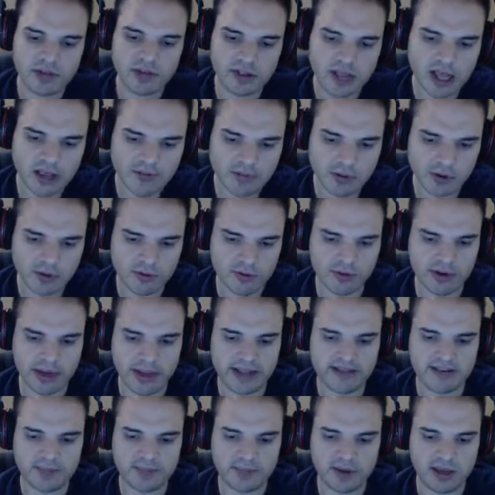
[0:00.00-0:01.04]
Pokemon ends up
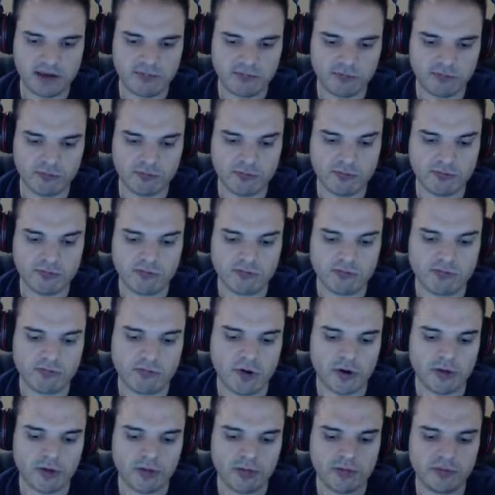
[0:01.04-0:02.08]
being
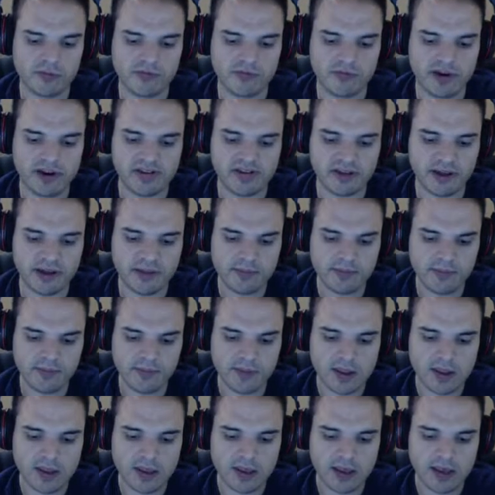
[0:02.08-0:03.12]
Rotom Freezer,
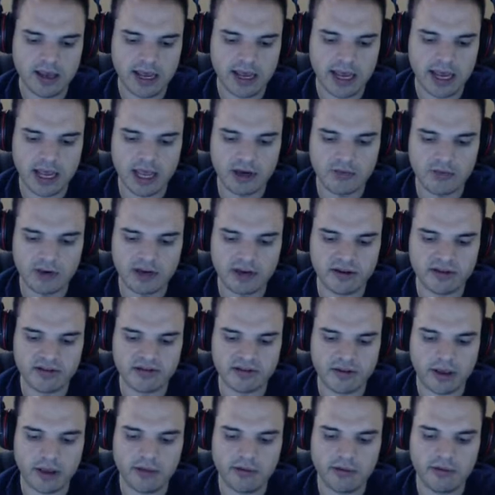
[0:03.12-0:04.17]
and we can just
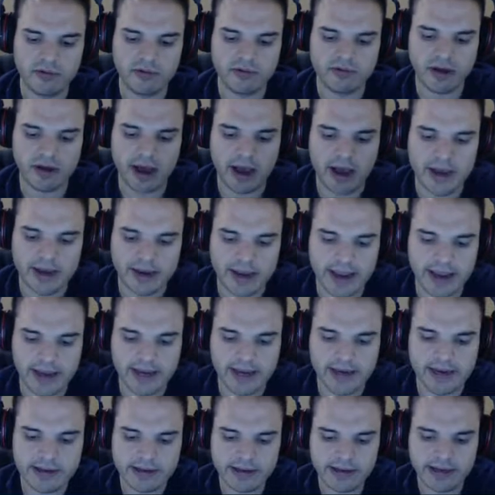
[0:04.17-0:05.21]
use Iron Head
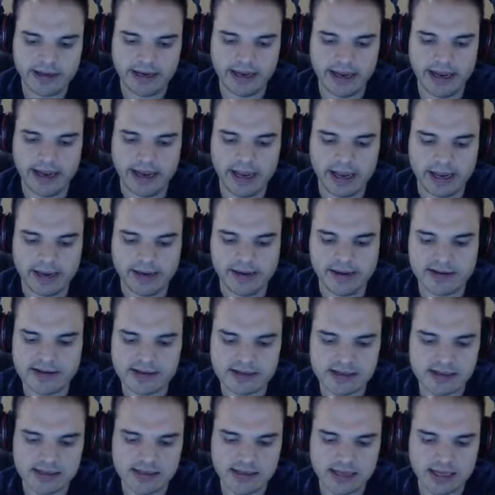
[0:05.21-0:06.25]
and
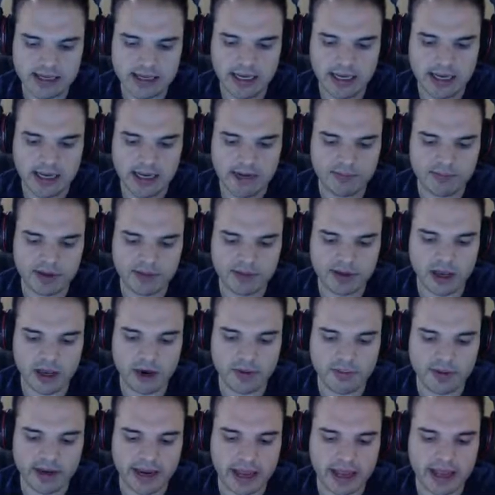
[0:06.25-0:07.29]
probably Helping
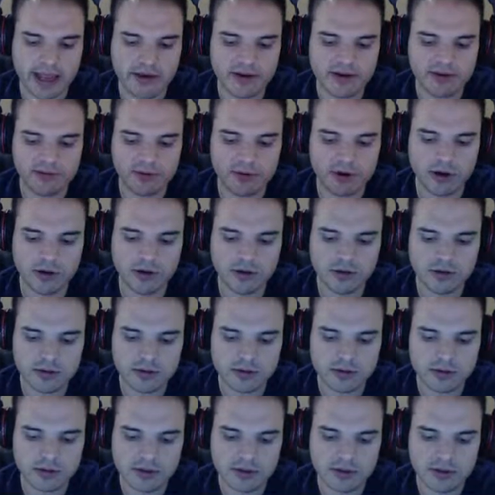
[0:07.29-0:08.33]
Hand as well.
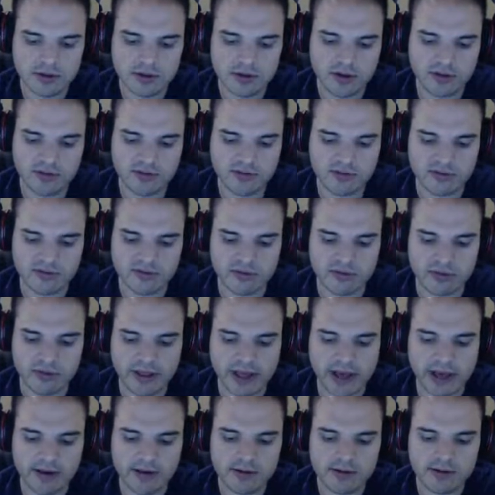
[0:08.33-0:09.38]
We'll just do that.
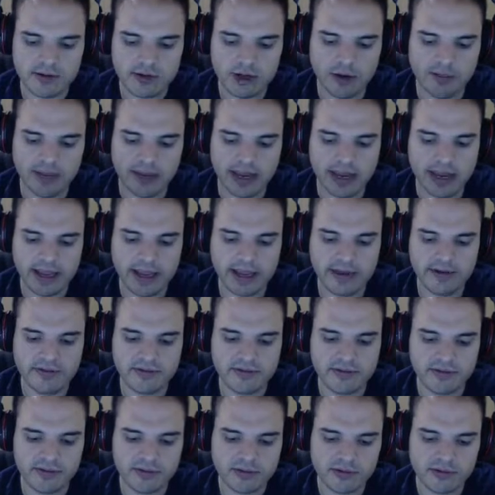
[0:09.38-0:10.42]
Helping Hand,
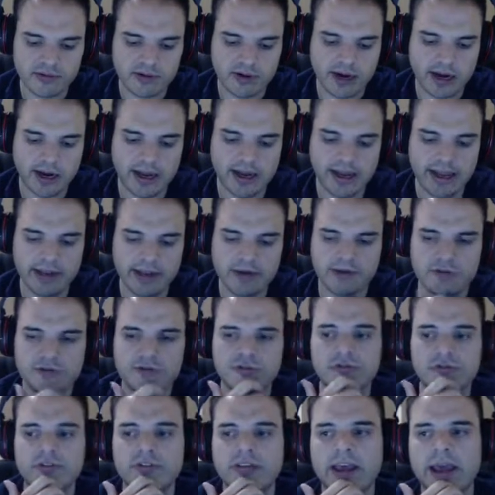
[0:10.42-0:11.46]
Iron Head should
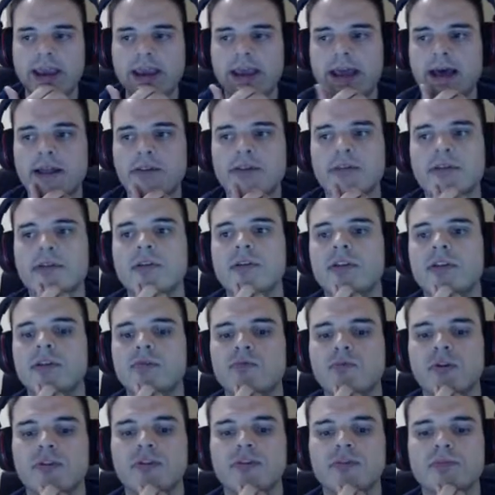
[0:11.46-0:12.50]
take out the Rotom.